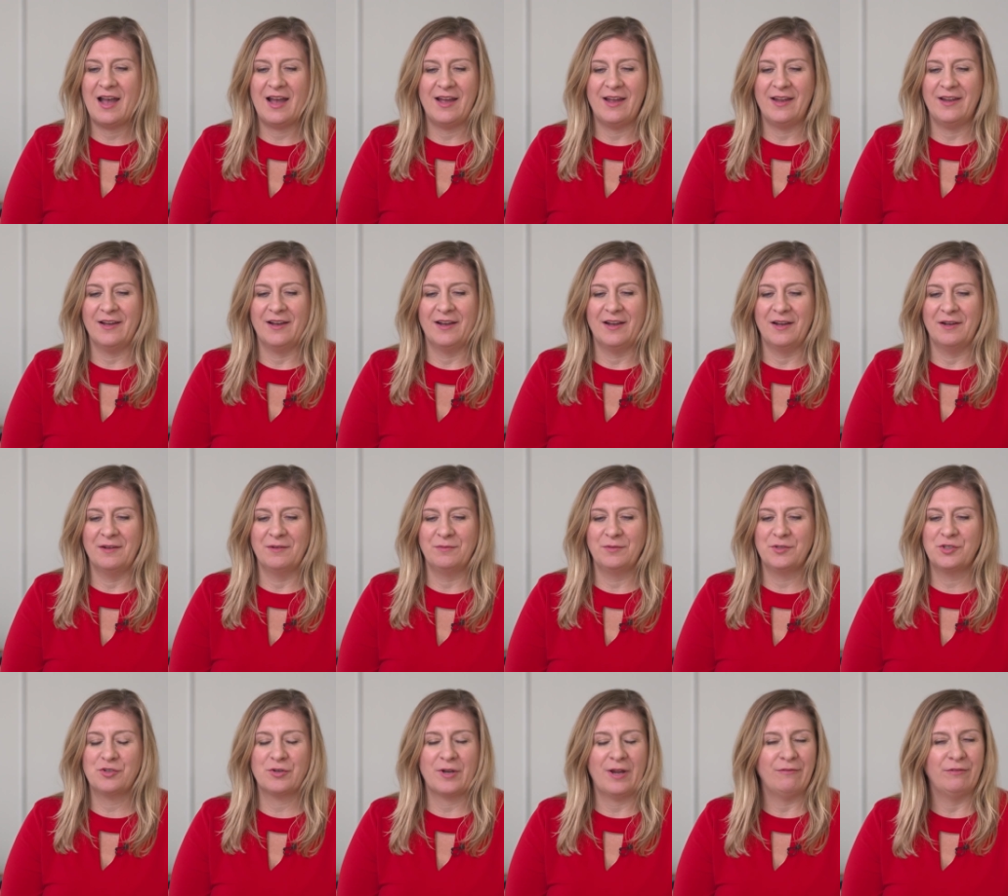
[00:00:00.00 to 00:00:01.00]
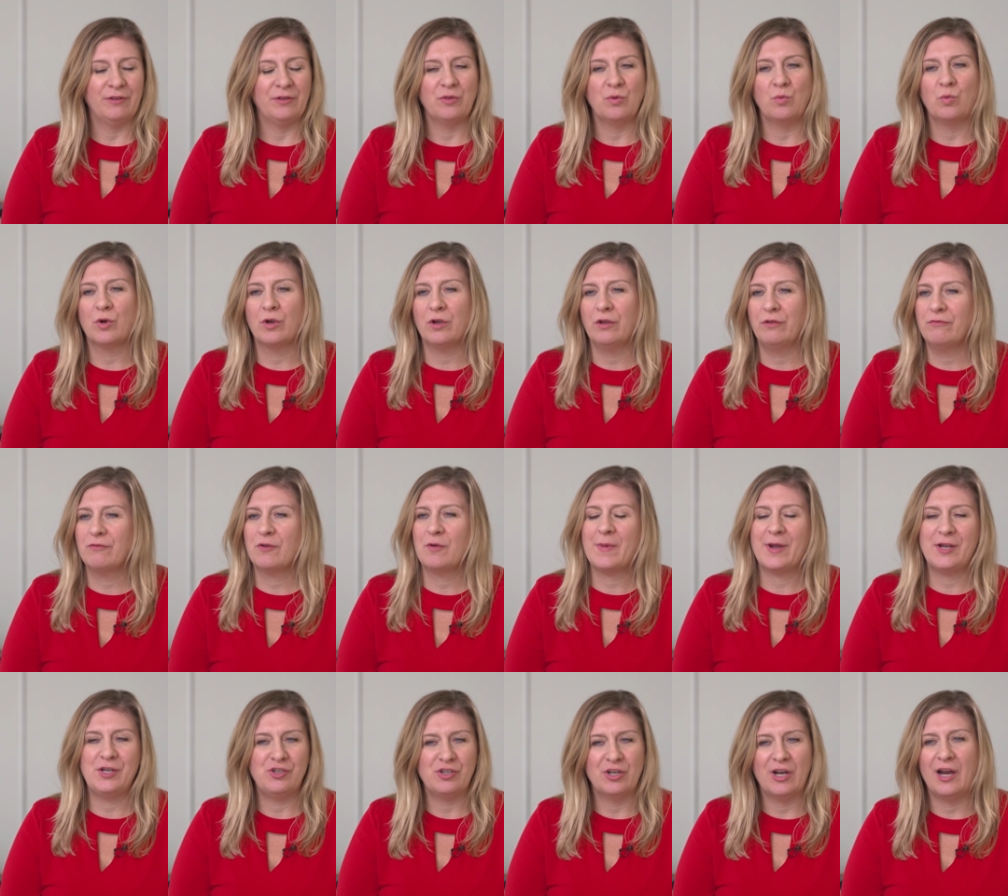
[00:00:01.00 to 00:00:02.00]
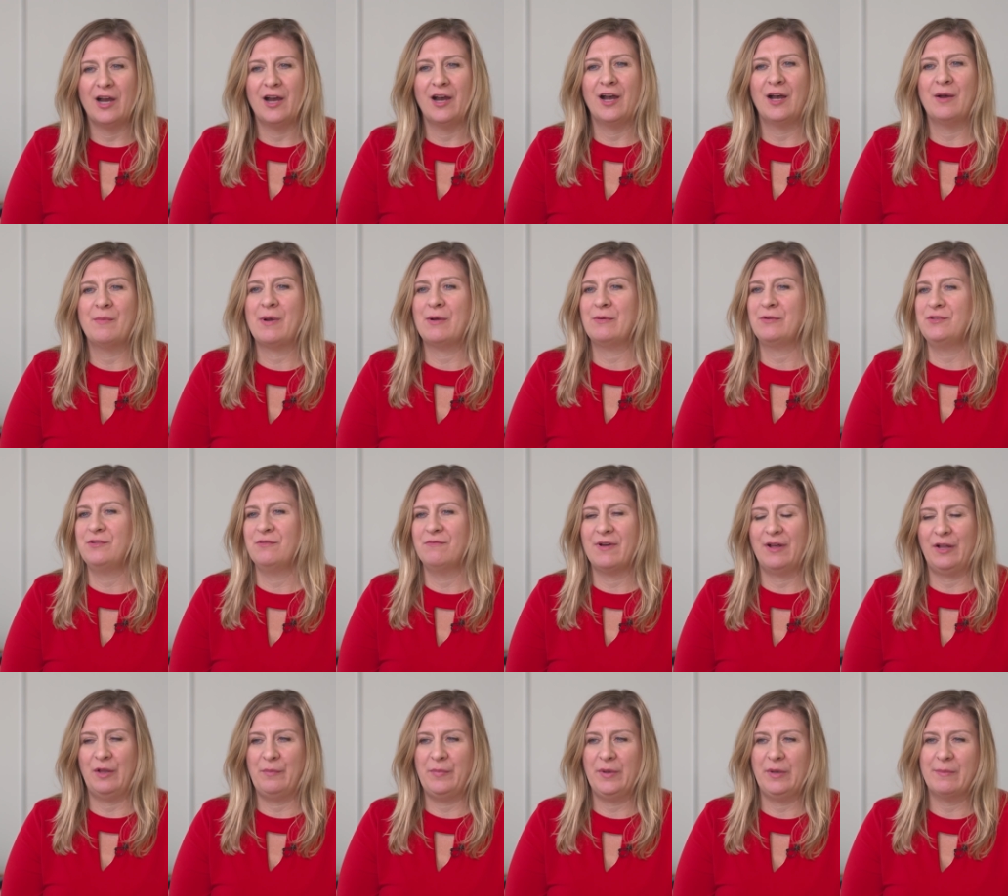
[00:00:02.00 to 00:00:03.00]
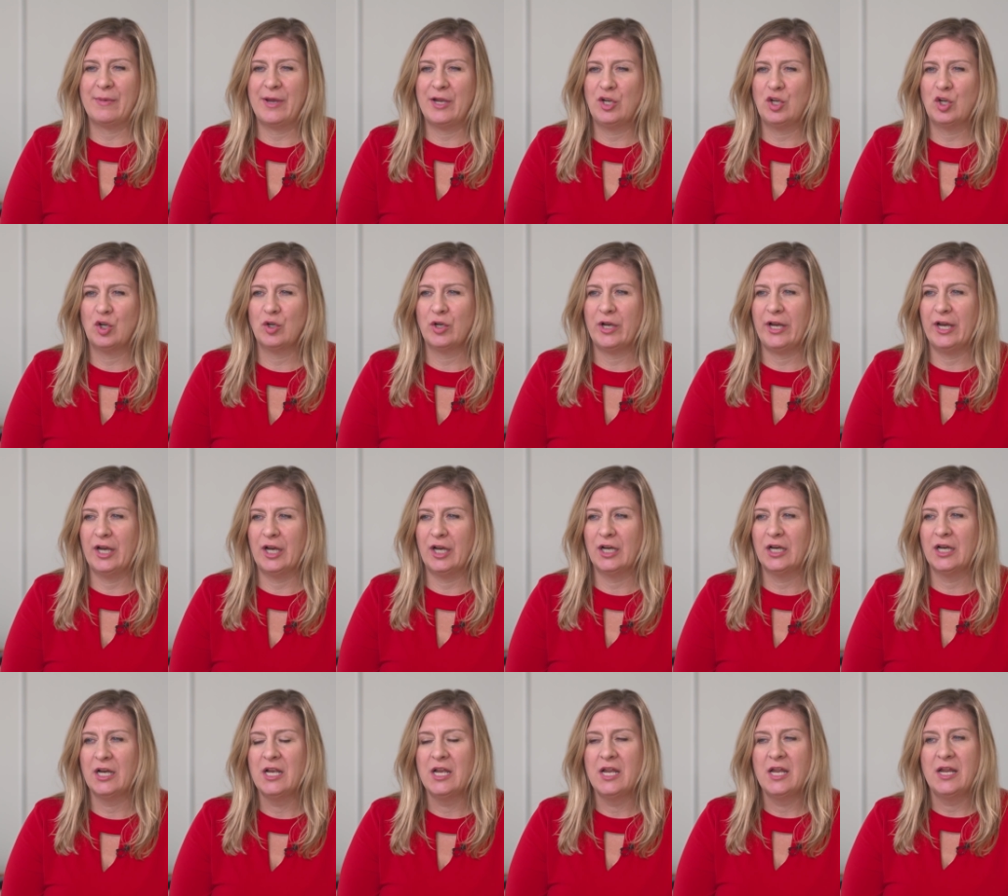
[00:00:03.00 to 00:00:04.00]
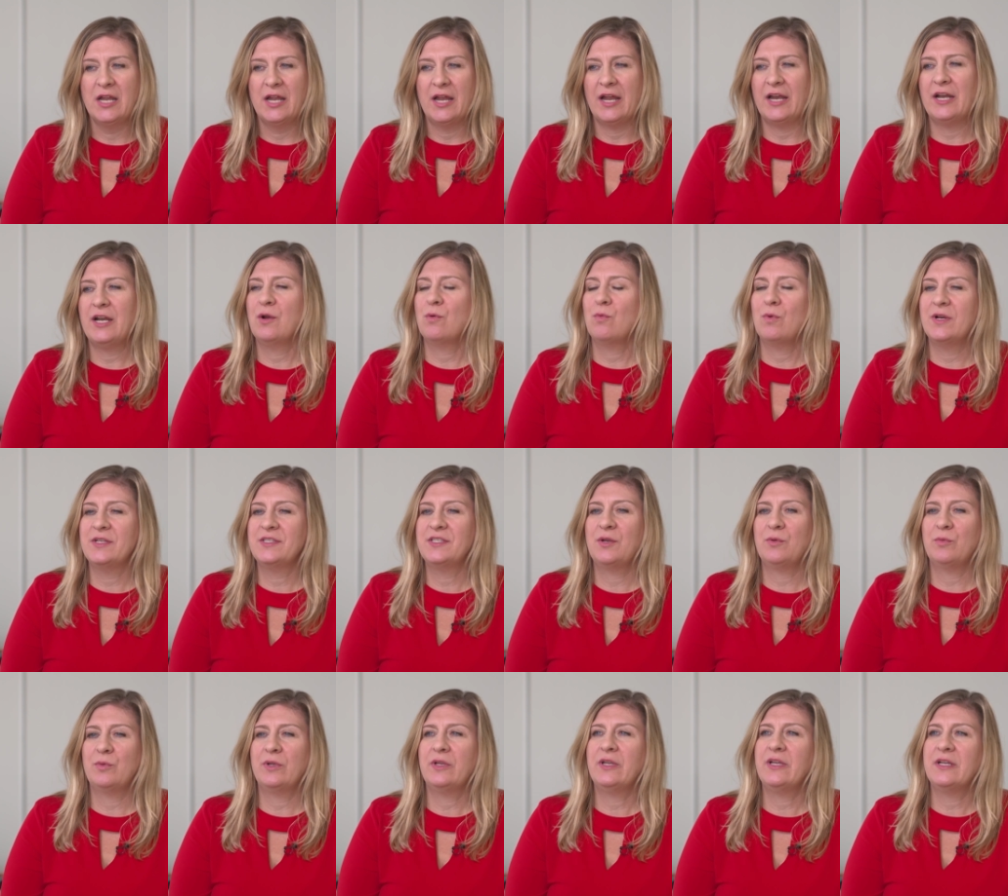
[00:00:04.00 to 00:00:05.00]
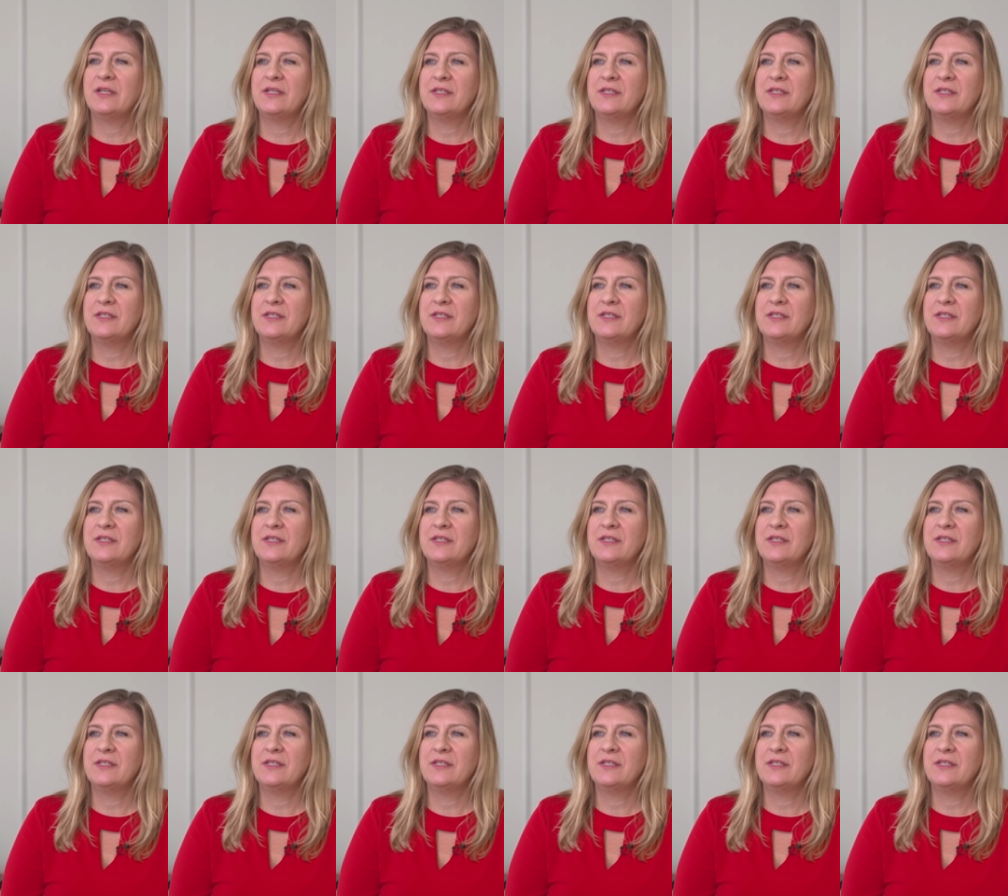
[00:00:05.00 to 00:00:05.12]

I uh, was traveling the world for my job, I was developing my career, and it wasn't really